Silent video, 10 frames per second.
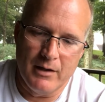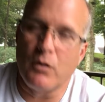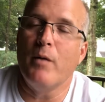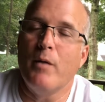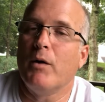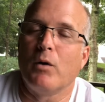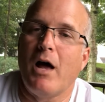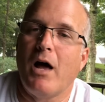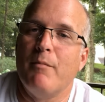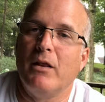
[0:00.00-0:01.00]
equipment
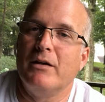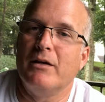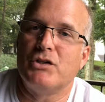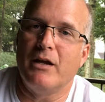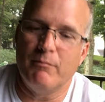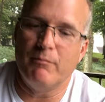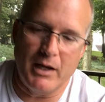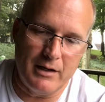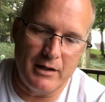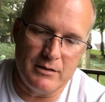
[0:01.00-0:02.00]
reliability team
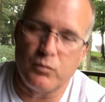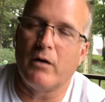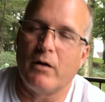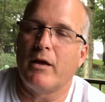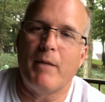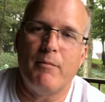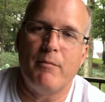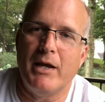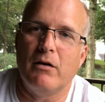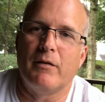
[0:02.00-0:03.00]
meetings where they may
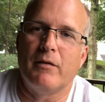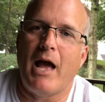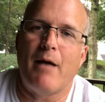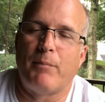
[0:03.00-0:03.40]
meet on the